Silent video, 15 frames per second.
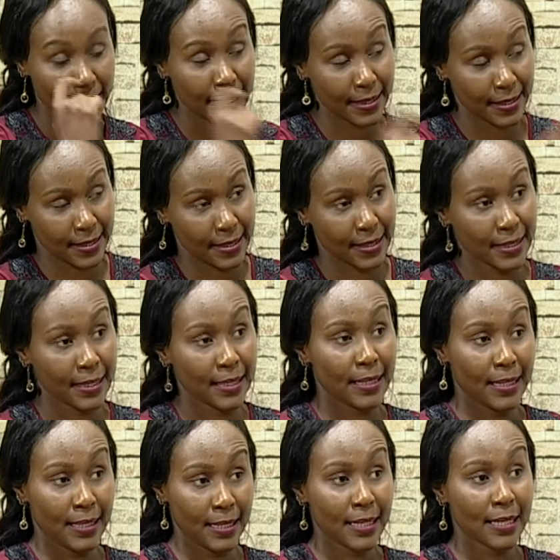sense, they
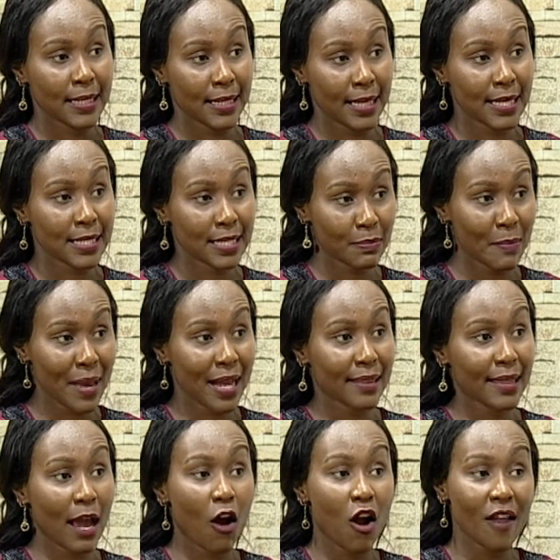smell. They smell.
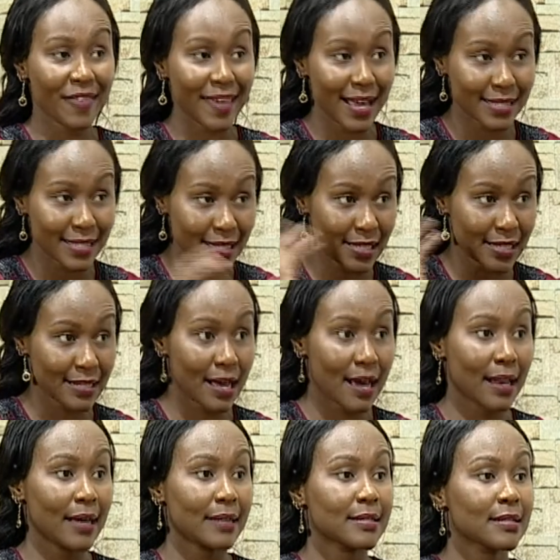They, yeah. All their senses are
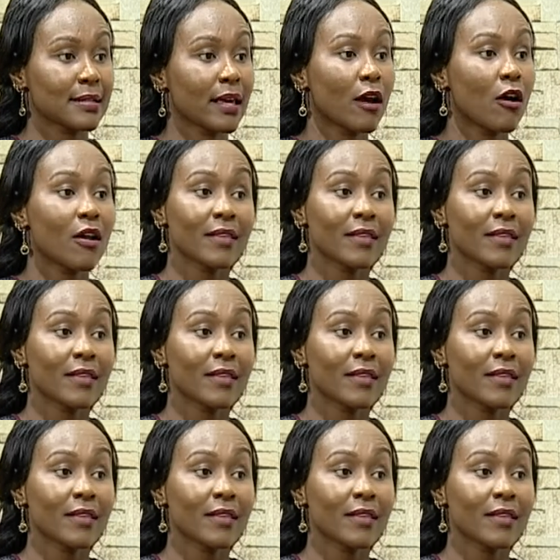alert. They, yeah. All their